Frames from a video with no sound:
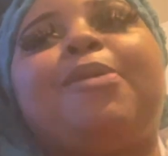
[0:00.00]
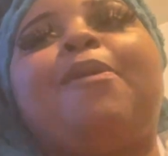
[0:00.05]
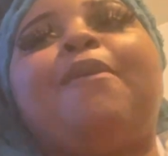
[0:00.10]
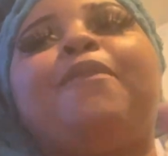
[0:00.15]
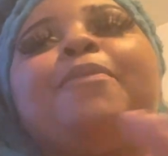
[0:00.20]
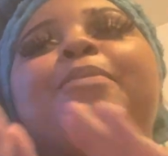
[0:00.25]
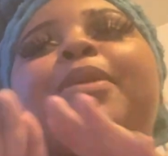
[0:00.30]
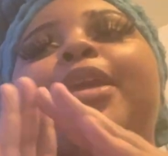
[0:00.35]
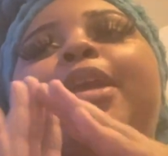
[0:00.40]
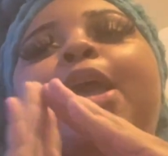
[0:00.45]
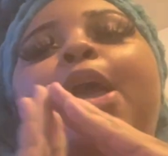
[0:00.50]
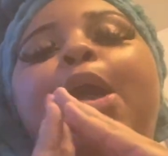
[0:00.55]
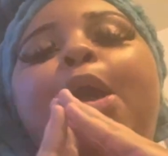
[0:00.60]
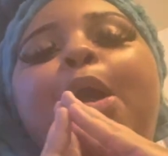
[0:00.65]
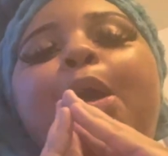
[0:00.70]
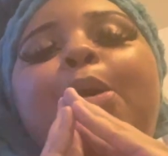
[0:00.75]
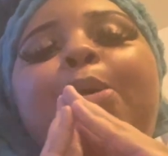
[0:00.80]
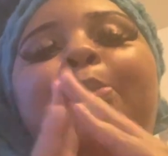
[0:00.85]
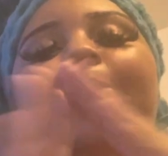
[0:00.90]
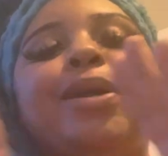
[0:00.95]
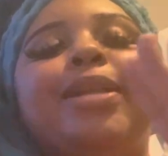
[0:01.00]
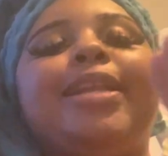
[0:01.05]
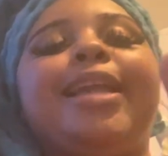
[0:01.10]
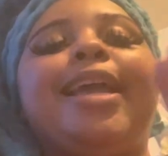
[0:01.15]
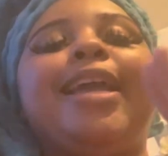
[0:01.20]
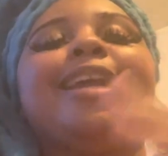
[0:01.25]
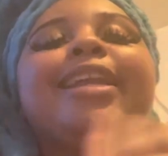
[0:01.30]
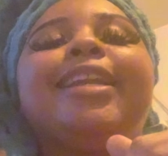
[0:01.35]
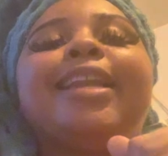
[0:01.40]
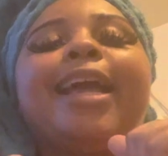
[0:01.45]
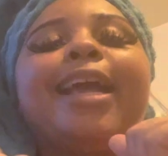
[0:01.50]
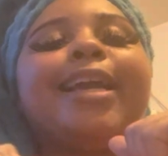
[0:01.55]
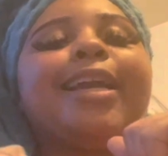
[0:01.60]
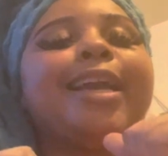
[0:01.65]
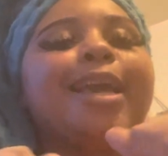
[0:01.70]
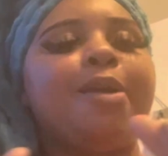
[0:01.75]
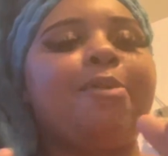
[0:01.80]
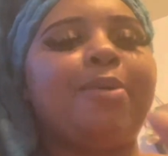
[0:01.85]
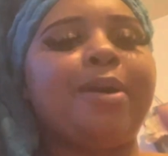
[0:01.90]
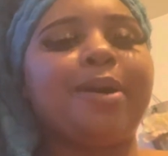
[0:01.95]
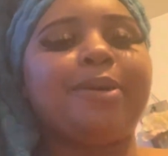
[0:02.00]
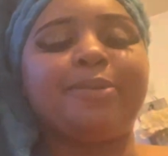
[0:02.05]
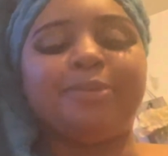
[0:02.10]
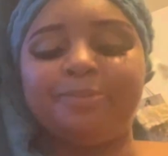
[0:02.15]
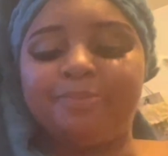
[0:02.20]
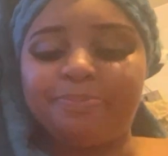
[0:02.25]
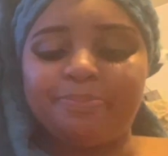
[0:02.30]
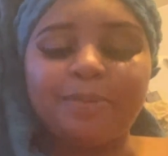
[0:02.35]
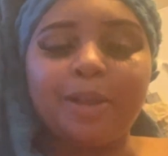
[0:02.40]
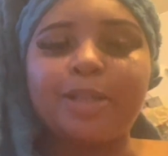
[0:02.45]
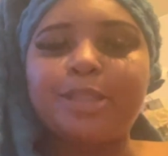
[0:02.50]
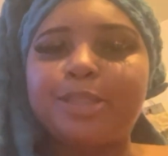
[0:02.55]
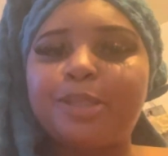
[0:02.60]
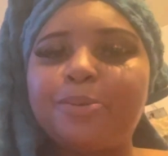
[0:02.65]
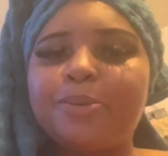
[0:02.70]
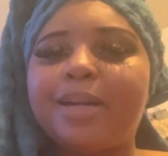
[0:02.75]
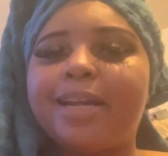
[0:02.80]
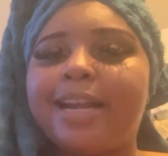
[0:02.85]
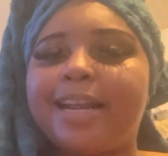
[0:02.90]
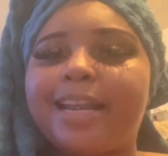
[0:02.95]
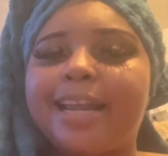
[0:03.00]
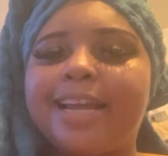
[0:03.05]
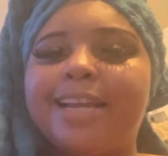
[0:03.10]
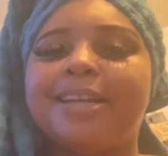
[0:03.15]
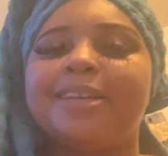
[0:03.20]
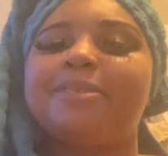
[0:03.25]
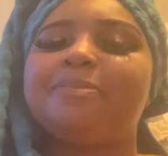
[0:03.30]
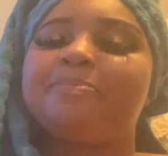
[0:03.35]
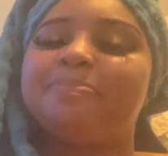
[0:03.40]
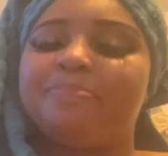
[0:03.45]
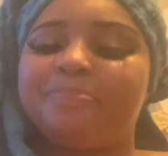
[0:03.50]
off for me one day. Like, it will. Sooner than later.